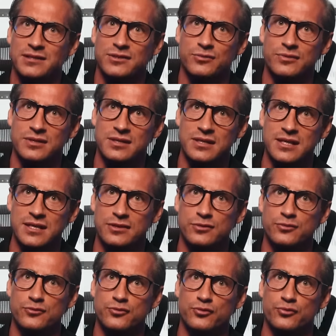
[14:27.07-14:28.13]
but you
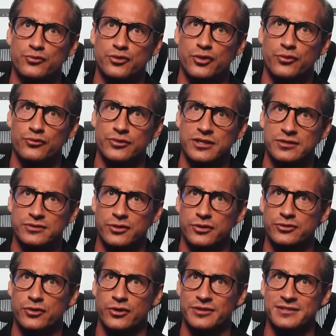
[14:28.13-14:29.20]
need to do your
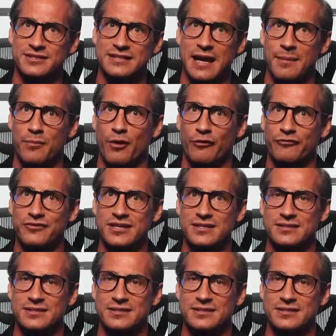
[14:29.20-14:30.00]
research on some of